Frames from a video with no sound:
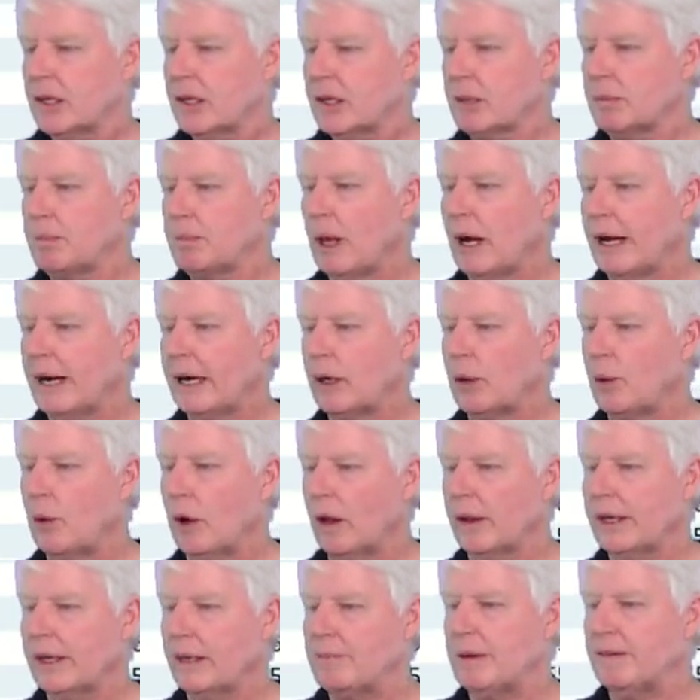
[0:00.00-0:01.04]
Supplier
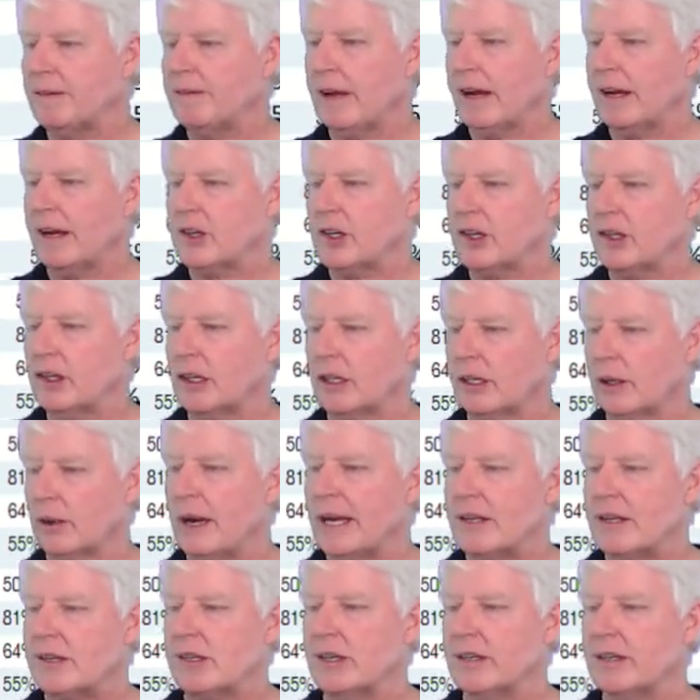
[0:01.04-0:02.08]
Quality Professional, a
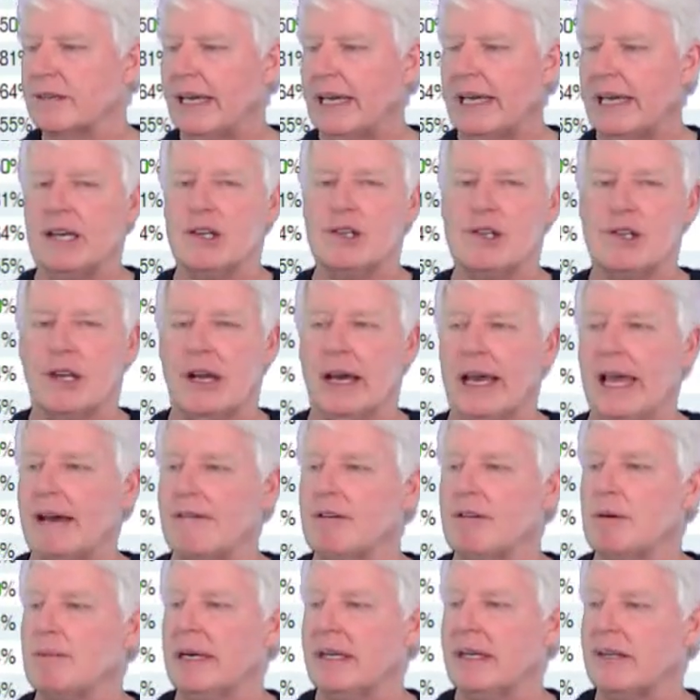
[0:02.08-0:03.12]
great certification. I
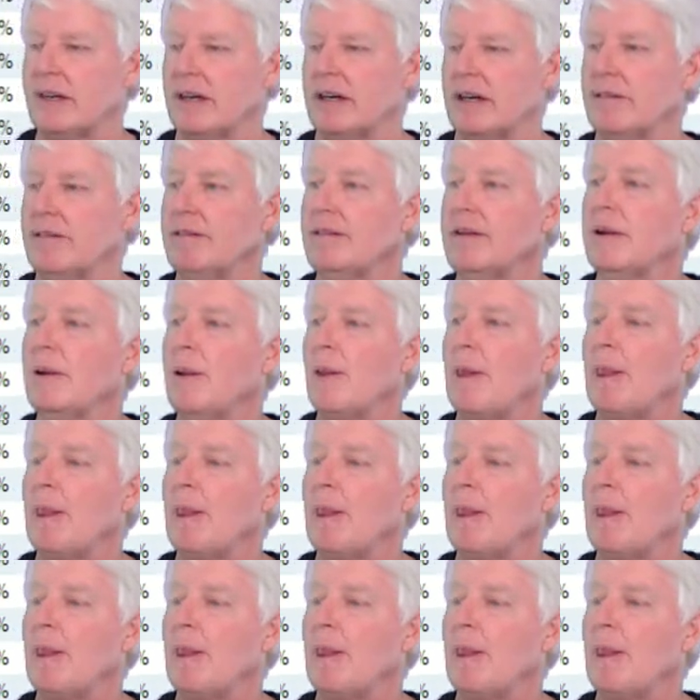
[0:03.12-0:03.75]
have it myself.